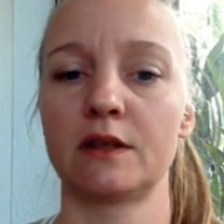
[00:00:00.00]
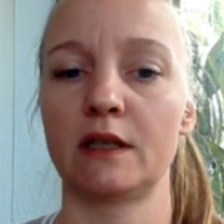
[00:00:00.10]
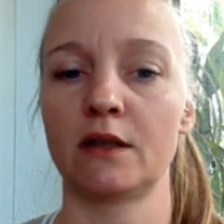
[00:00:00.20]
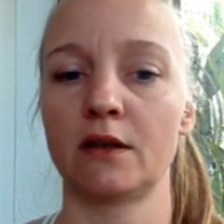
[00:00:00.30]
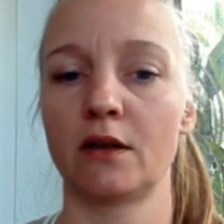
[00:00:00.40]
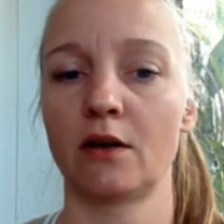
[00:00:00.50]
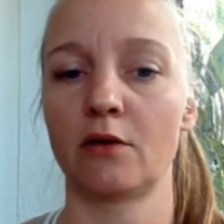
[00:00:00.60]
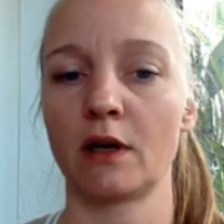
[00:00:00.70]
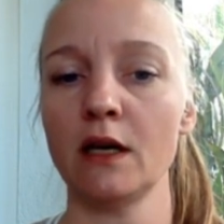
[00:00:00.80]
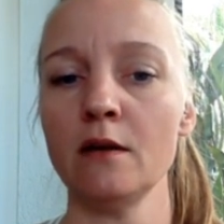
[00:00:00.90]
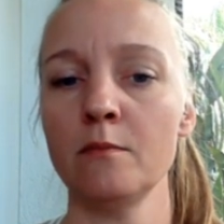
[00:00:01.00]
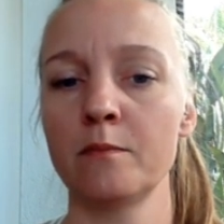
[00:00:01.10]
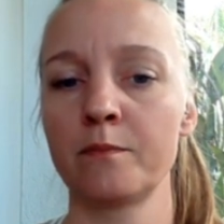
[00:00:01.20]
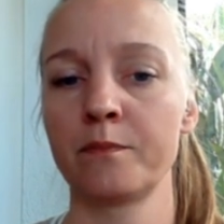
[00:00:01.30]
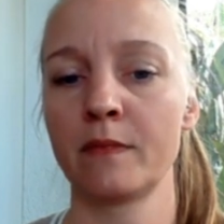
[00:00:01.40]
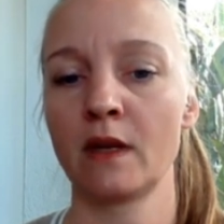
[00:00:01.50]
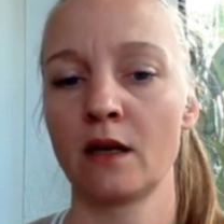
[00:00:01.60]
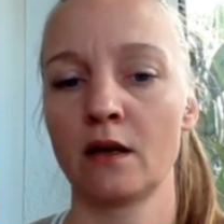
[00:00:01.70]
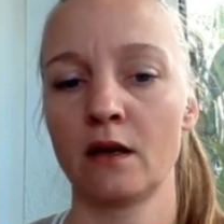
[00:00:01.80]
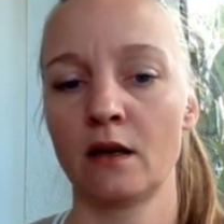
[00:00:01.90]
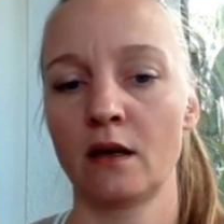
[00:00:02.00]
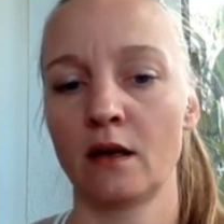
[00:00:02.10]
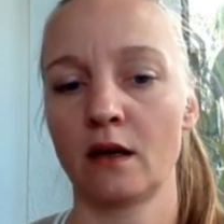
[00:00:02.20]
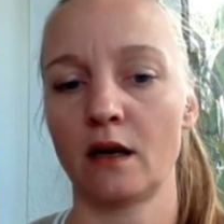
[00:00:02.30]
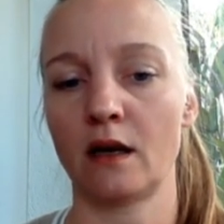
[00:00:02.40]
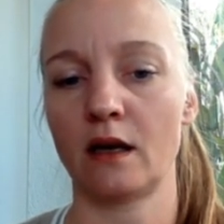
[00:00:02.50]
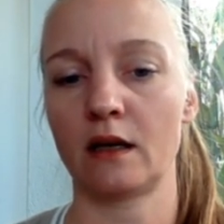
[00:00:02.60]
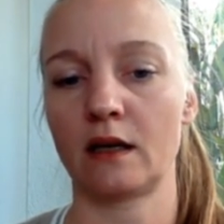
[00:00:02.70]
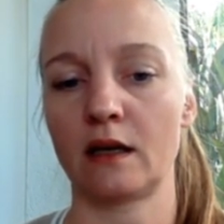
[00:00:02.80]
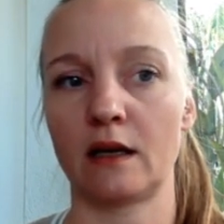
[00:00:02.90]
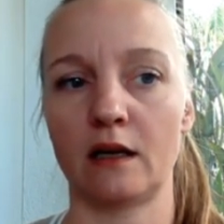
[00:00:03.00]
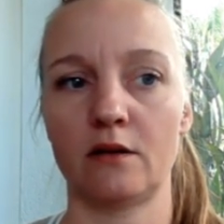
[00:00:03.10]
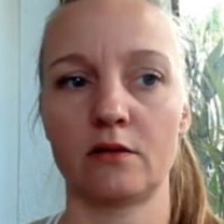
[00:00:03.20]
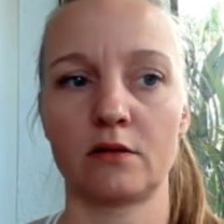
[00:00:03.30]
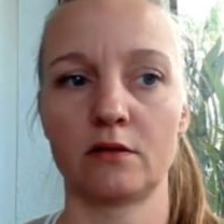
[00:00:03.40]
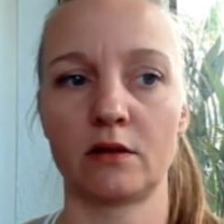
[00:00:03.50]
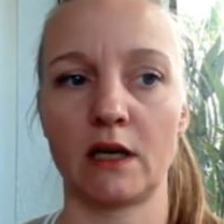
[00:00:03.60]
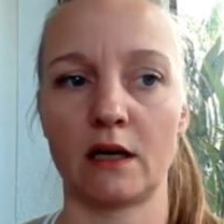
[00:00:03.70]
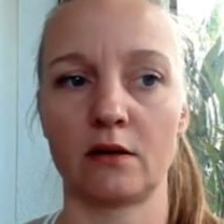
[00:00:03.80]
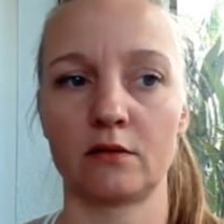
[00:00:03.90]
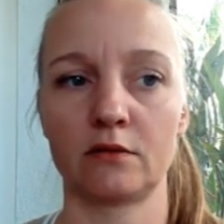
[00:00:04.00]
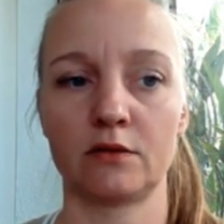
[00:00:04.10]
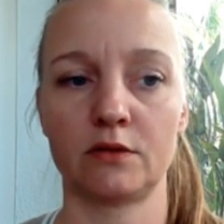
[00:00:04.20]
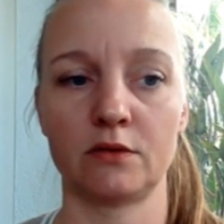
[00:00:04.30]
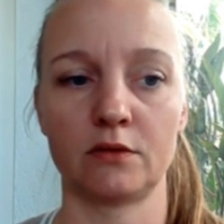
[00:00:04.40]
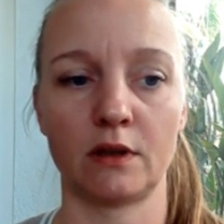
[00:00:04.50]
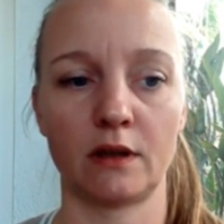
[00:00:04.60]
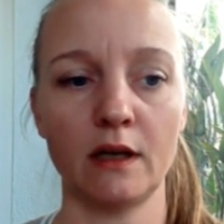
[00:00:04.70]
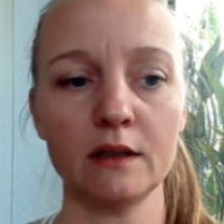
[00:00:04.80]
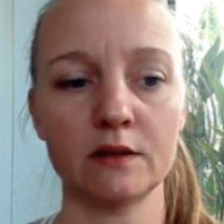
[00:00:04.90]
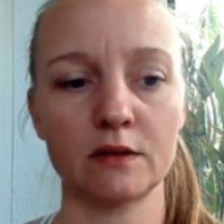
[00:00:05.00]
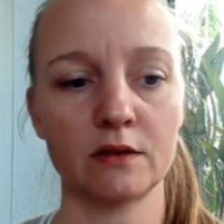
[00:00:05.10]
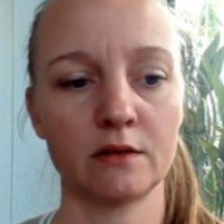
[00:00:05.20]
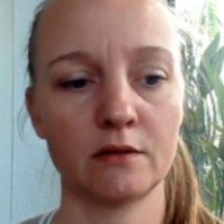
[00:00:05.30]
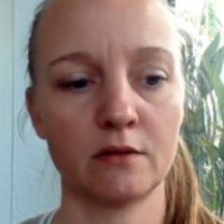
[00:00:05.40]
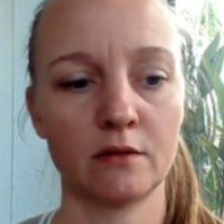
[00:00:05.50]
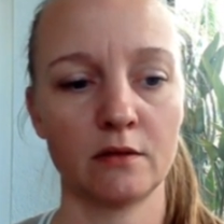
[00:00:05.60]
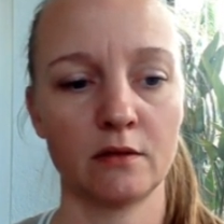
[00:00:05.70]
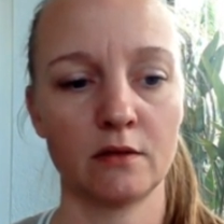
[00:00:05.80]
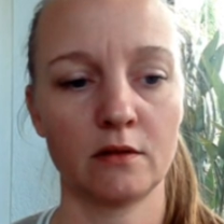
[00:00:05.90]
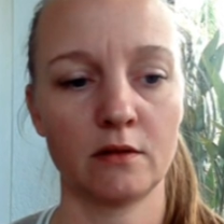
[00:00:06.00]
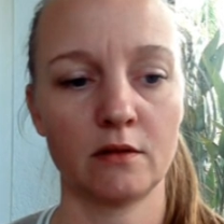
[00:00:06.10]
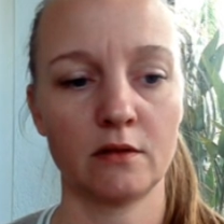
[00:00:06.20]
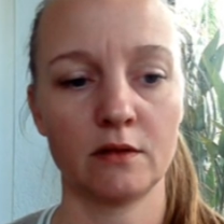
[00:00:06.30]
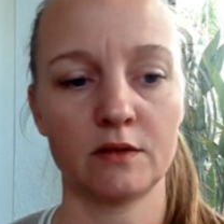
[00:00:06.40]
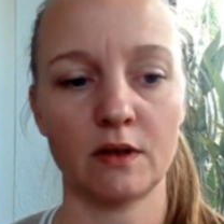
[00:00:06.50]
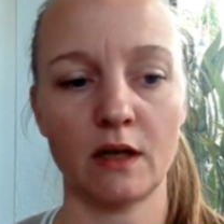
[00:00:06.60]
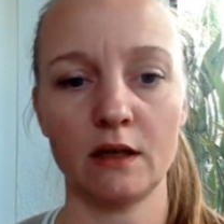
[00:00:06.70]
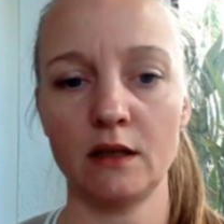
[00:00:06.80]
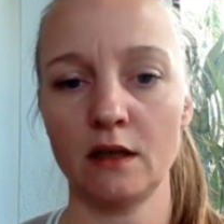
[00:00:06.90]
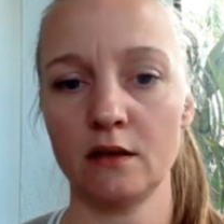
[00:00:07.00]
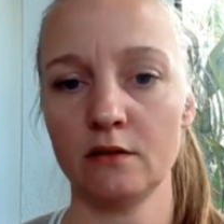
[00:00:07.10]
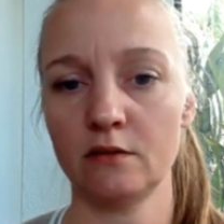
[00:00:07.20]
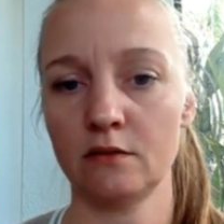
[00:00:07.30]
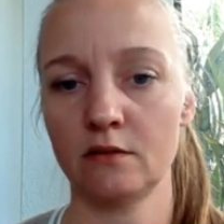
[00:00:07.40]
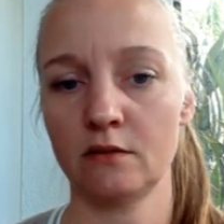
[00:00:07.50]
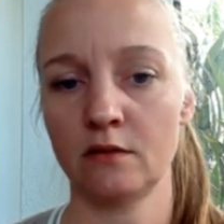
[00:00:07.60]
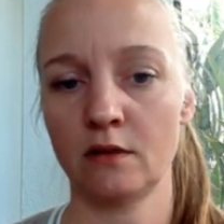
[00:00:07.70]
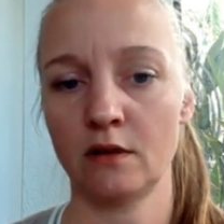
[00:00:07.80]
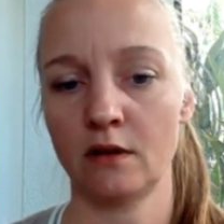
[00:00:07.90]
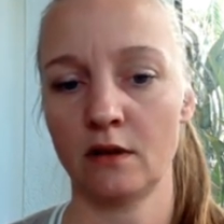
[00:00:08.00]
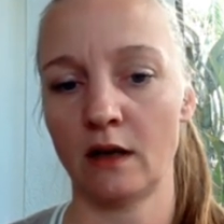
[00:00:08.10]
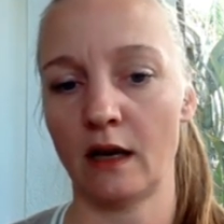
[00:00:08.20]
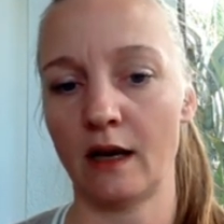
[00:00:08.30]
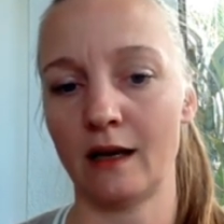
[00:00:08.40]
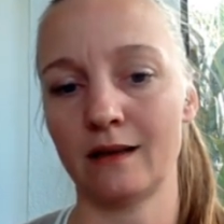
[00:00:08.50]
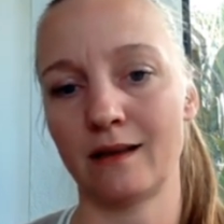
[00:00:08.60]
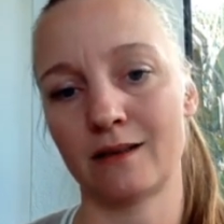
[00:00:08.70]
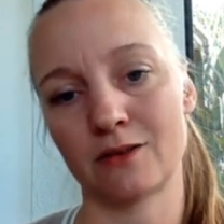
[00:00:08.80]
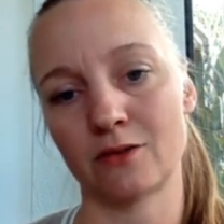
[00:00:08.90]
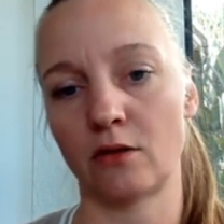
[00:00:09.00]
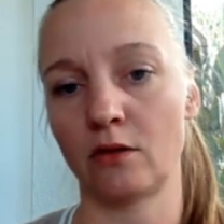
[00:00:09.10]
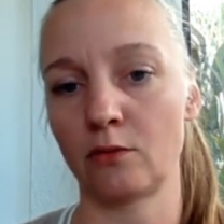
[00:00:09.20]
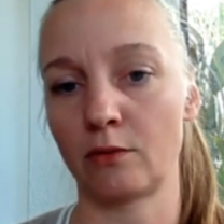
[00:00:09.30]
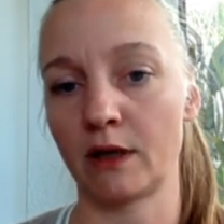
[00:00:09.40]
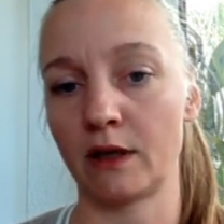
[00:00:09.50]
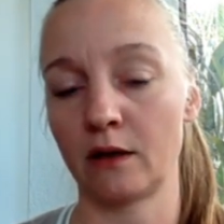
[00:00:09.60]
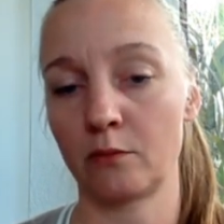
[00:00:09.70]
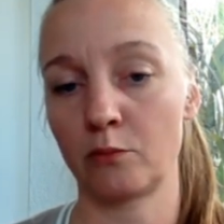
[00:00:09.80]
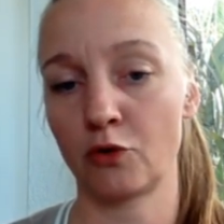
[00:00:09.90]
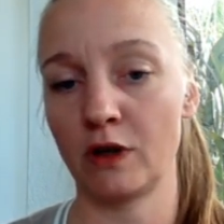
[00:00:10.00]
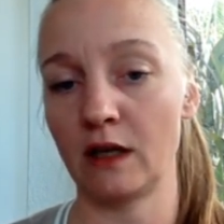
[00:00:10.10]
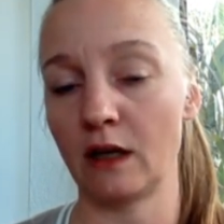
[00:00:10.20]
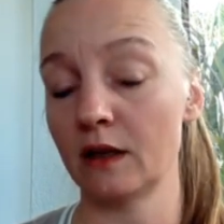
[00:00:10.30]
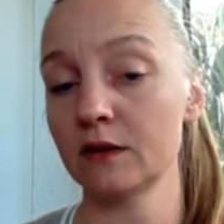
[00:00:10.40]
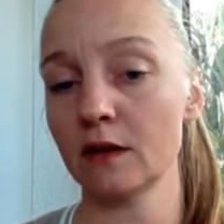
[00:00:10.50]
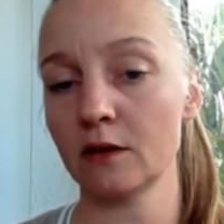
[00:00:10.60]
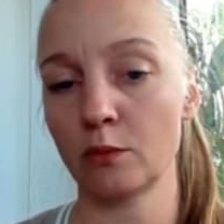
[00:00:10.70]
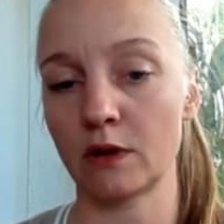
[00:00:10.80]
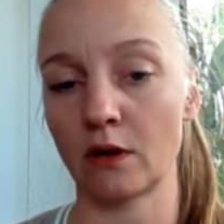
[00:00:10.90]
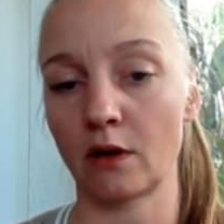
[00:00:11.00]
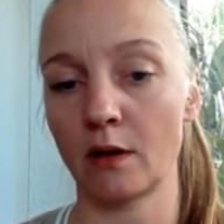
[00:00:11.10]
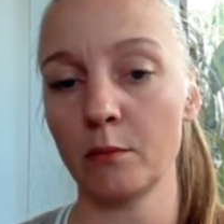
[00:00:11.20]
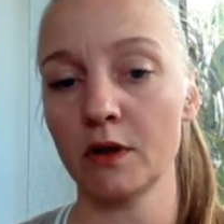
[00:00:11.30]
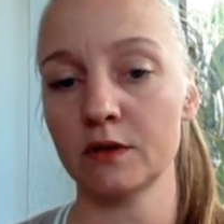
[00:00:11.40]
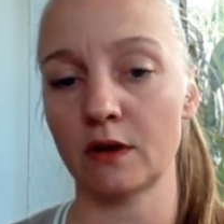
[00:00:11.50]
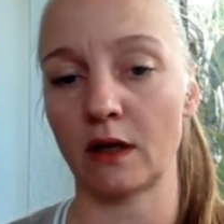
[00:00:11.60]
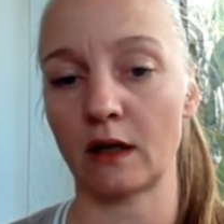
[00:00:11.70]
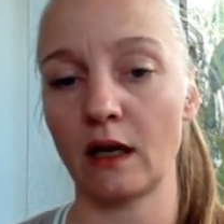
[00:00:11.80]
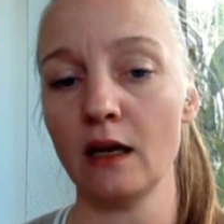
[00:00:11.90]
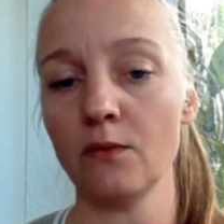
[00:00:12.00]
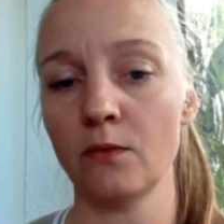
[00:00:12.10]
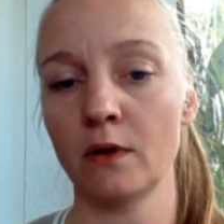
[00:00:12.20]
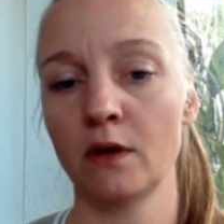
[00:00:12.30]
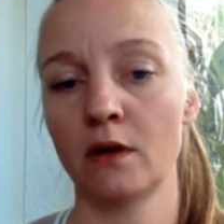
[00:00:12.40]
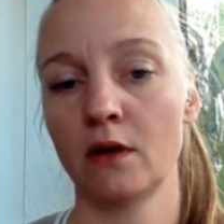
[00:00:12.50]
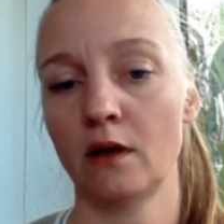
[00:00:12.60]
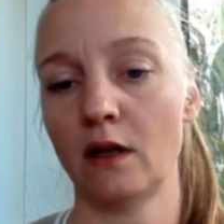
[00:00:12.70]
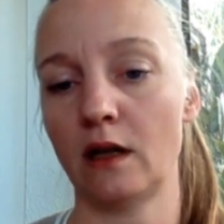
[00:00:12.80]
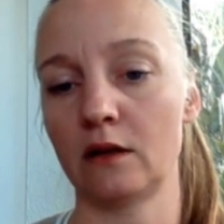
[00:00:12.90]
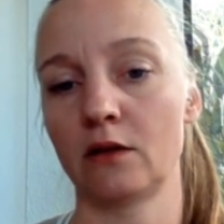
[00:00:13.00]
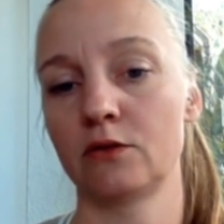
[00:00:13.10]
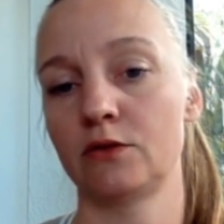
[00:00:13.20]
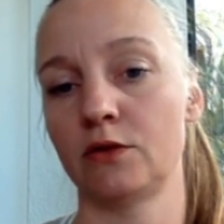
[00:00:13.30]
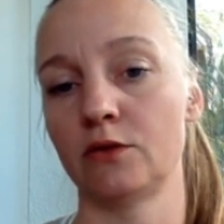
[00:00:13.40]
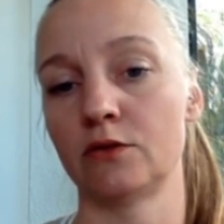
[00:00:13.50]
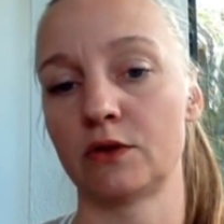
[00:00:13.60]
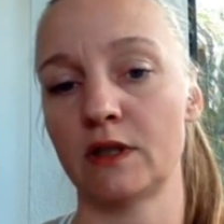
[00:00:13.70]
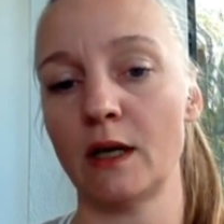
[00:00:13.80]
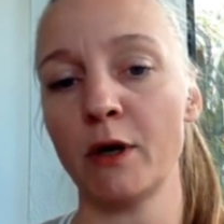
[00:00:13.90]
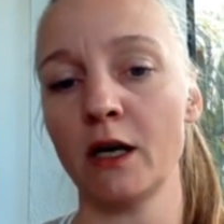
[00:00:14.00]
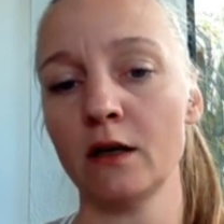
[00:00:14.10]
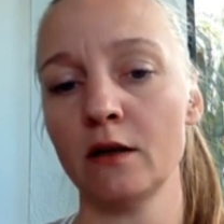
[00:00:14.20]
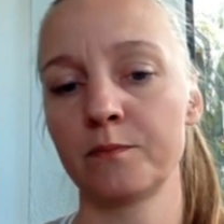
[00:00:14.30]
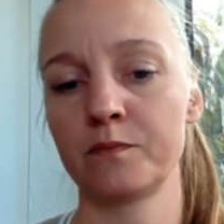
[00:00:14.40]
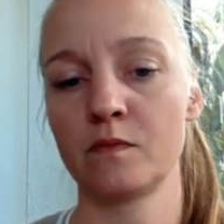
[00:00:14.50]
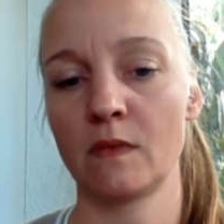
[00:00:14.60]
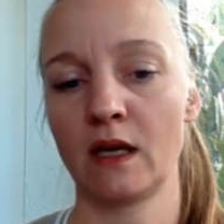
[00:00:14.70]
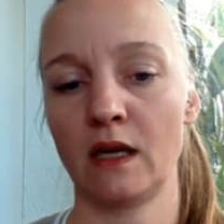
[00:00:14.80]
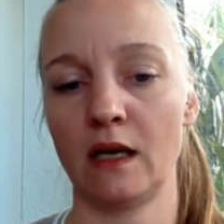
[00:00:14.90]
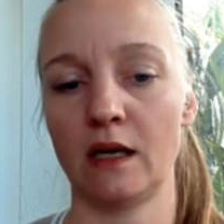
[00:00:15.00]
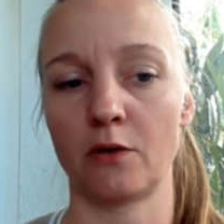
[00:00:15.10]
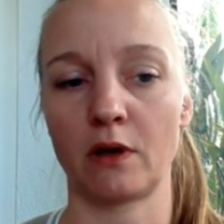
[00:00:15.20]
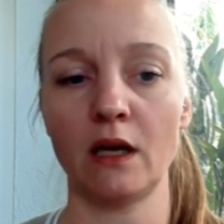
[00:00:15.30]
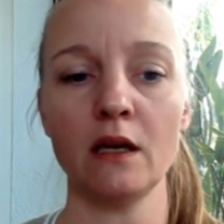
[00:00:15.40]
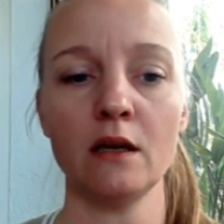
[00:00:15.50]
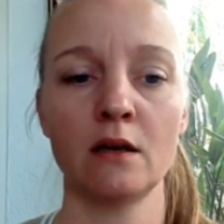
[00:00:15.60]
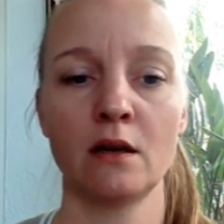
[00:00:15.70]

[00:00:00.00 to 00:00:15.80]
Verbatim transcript: hit OK. I can now go down to the next side here, and it's already pre-inset with the numbers that I gave. I'll choose tab height, hit OK.